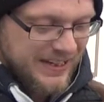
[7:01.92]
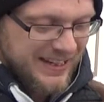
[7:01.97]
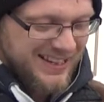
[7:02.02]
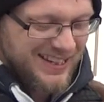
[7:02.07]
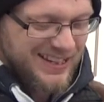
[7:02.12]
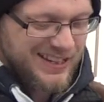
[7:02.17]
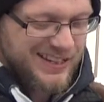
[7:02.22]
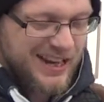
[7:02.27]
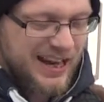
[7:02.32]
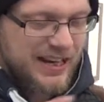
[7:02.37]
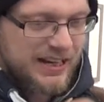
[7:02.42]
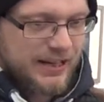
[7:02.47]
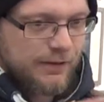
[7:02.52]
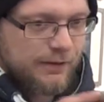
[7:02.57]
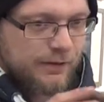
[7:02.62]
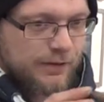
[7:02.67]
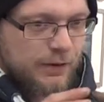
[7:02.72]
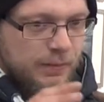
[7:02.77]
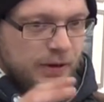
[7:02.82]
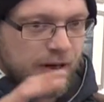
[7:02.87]
to take
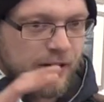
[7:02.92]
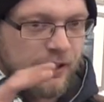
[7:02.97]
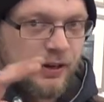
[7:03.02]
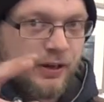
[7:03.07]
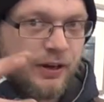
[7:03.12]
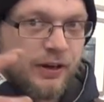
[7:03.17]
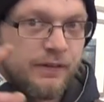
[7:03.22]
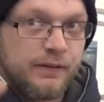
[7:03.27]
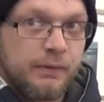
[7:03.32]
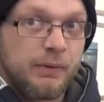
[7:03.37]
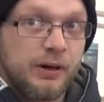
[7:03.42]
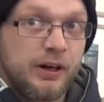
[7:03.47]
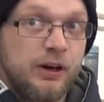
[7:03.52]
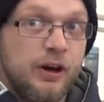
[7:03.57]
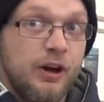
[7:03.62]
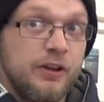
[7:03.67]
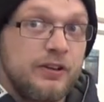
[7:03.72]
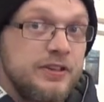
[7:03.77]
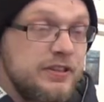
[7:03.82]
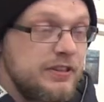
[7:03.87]
it from a
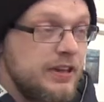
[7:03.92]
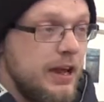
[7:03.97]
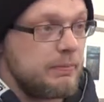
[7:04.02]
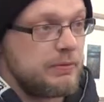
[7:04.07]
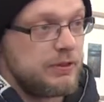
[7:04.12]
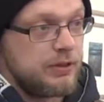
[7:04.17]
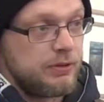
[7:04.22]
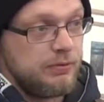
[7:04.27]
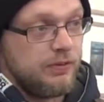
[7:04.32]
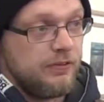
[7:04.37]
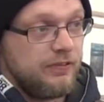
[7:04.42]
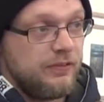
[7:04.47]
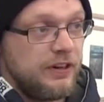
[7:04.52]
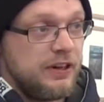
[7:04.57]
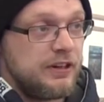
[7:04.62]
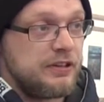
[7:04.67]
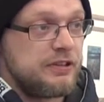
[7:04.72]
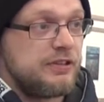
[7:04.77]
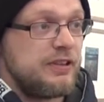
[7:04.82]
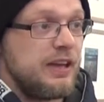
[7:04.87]
concept to a
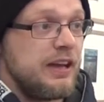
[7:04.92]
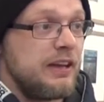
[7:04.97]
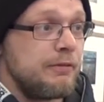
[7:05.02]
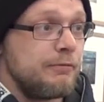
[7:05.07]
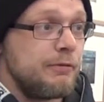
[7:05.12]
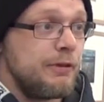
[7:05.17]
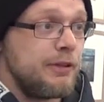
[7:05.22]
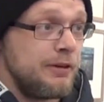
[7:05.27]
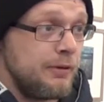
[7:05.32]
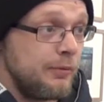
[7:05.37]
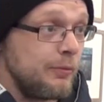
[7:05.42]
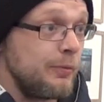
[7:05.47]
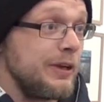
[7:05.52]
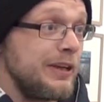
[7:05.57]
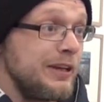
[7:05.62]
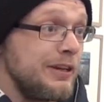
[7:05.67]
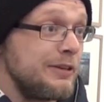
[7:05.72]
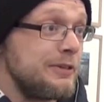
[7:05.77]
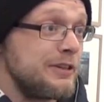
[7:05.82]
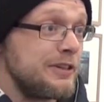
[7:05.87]
finished thing within a
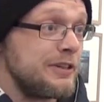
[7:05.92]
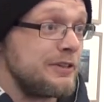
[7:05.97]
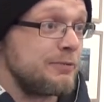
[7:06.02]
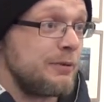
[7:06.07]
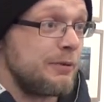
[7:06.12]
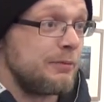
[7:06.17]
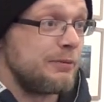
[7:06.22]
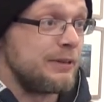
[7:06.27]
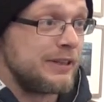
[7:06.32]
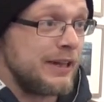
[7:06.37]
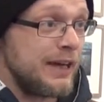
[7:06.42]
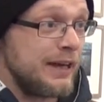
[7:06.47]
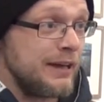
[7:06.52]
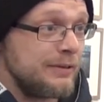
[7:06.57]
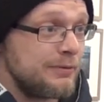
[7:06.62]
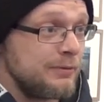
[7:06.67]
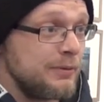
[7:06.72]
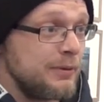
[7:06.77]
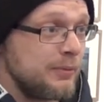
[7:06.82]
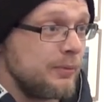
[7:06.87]
week, which is what we did,
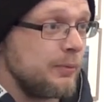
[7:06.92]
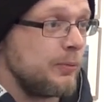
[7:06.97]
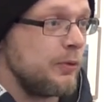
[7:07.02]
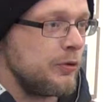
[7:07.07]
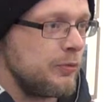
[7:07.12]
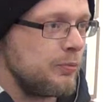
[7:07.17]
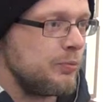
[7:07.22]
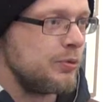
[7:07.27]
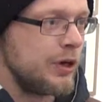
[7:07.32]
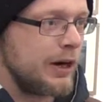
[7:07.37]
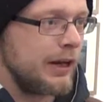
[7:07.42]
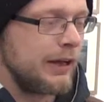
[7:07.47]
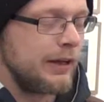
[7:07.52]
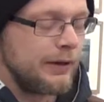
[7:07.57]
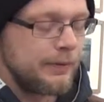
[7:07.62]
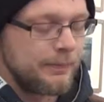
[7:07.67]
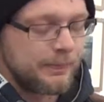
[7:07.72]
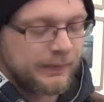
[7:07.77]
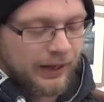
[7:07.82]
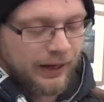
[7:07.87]
was
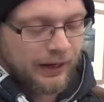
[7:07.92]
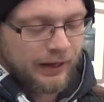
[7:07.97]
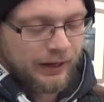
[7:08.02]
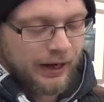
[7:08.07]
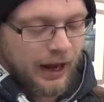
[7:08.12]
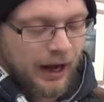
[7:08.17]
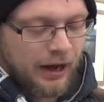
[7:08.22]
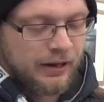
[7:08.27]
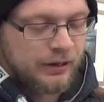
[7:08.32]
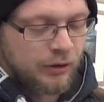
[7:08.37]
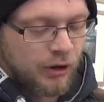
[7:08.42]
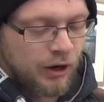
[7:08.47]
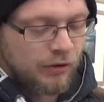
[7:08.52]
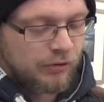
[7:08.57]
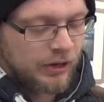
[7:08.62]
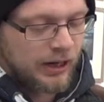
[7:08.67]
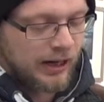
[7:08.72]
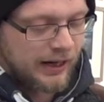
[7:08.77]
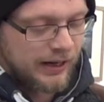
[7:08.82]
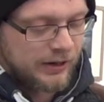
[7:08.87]
brilliant. And I
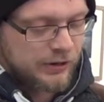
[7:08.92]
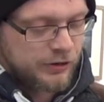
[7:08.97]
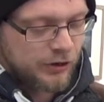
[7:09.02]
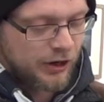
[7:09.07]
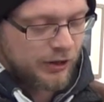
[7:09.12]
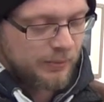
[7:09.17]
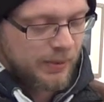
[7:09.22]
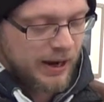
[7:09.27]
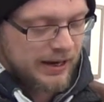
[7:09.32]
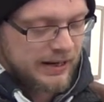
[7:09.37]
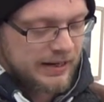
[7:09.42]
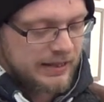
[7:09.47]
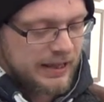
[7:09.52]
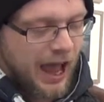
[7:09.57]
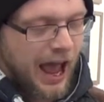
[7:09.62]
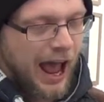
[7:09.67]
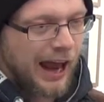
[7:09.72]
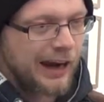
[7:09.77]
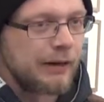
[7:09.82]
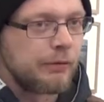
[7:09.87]
really enjoyed making
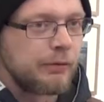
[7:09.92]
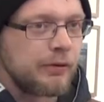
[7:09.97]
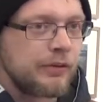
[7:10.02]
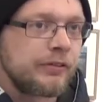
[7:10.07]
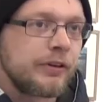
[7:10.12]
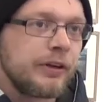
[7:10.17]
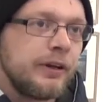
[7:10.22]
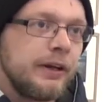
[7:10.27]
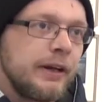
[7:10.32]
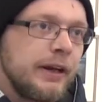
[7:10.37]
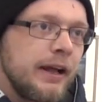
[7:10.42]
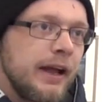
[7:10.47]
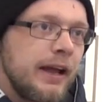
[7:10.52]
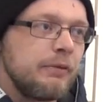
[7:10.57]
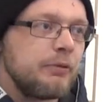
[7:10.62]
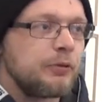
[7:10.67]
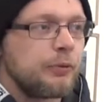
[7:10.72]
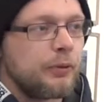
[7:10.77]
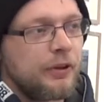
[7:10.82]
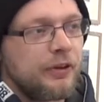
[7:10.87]
that, and it was
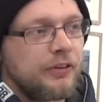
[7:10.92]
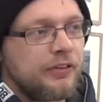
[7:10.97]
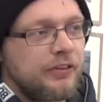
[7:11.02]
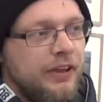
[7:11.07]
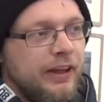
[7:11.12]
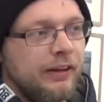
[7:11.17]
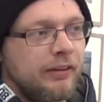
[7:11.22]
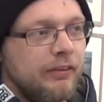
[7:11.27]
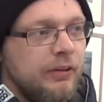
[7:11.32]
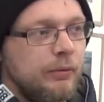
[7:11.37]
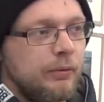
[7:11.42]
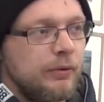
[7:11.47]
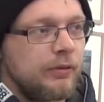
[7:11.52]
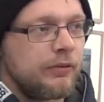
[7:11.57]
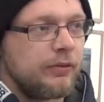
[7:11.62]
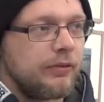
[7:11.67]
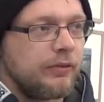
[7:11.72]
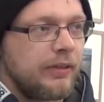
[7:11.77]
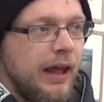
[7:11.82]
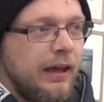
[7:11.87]
one of those things that
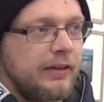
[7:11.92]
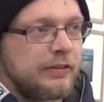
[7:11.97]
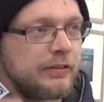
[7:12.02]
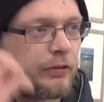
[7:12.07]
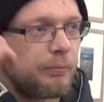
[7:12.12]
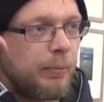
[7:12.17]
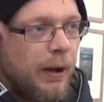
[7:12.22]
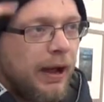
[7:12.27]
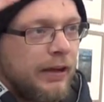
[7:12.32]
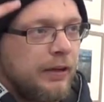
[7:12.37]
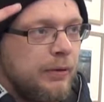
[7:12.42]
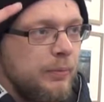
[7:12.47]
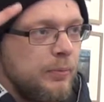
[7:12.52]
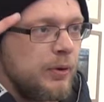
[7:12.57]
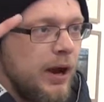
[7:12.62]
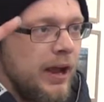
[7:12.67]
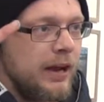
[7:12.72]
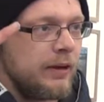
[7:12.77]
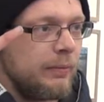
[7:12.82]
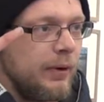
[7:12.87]
was that inspired
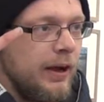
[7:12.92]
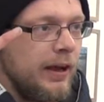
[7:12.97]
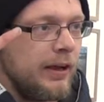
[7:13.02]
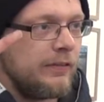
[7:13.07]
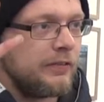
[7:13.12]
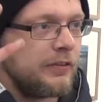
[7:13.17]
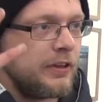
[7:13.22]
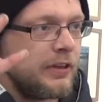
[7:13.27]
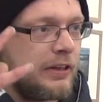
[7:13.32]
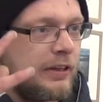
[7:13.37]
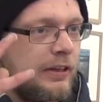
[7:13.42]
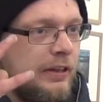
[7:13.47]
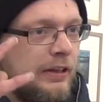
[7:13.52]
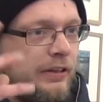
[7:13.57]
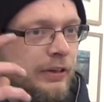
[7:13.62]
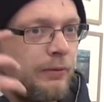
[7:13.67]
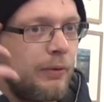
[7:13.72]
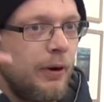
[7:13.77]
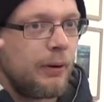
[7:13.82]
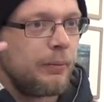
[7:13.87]
brainwave that
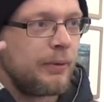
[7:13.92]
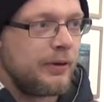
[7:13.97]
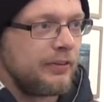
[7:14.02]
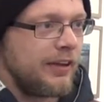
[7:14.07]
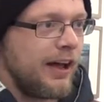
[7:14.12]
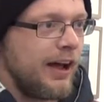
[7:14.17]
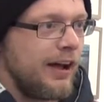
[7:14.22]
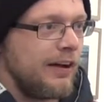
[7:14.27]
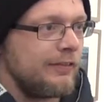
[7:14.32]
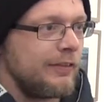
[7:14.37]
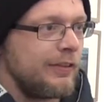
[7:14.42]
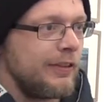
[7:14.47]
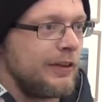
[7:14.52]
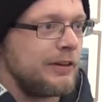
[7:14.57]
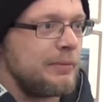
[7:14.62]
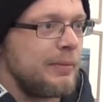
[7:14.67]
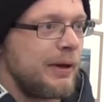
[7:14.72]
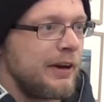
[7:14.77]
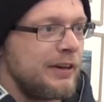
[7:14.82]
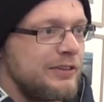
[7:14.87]
you always have, and
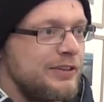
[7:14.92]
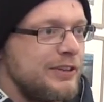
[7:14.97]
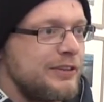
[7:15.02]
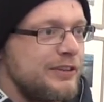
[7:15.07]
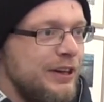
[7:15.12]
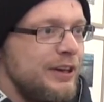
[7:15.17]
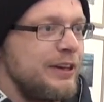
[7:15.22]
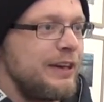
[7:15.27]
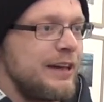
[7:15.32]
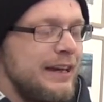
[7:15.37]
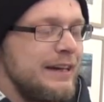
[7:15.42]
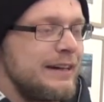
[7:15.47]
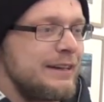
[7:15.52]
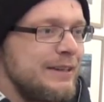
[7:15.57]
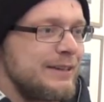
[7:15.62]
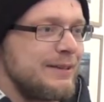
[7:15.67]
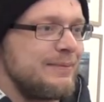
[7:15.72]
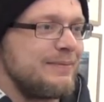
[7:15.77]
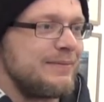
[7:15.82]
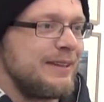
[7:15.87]
then you manage to turn it into
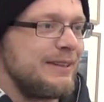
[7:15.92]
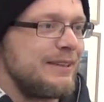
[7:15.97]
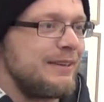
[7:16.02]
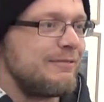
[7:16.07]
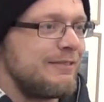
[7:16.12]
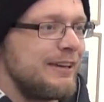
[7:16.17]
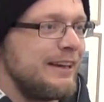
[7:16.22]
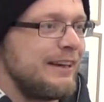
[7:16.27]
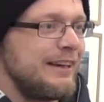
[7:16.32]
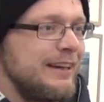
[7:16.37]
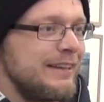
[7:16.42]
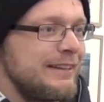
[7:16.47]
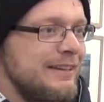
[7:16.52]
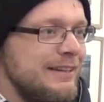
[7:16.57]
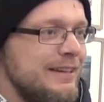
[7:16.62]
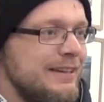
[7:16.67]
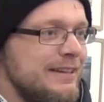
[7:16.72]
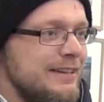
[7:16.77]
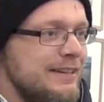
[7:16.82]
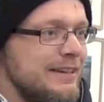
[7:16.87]
something that really
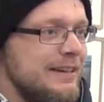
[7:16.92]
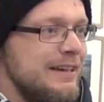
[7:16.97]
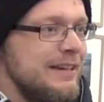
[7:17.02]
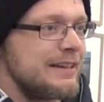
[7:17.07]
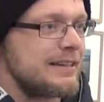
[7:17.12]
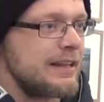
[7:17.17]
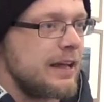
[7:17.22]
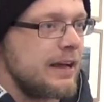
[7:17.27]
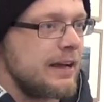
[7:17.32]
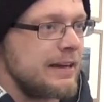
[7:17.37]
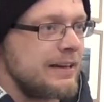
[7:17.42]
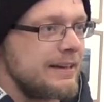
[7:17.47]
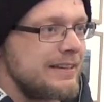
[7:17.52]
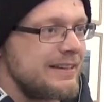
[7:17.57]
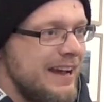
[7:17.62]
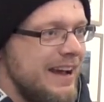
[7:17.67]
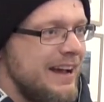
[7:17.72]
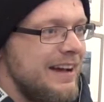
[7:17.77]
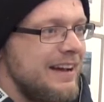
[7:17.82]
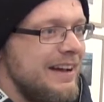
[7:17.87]
exists, and it's like,
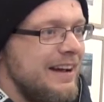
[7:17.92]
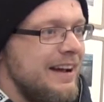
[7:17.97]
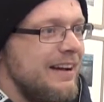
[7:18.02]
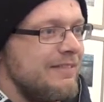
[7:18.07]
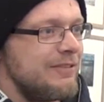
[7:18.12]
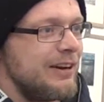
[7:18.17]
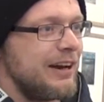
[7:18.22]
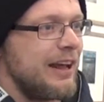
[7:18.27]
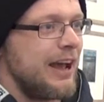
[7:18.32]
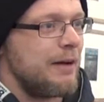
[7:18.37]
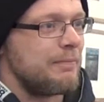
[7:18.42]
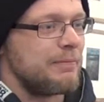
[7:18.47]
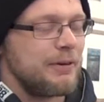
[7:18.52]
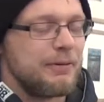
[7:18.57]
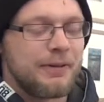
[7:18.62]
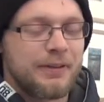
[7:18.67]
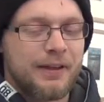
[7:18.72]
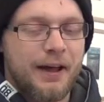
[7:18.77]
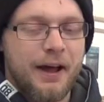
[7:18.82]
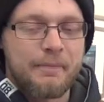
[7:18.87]
yeah, I'm really happy
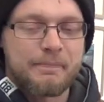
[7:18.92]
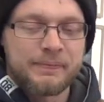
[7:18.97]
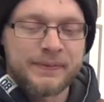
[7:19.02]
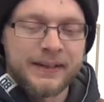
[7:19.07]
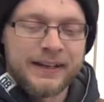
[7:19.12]
with that.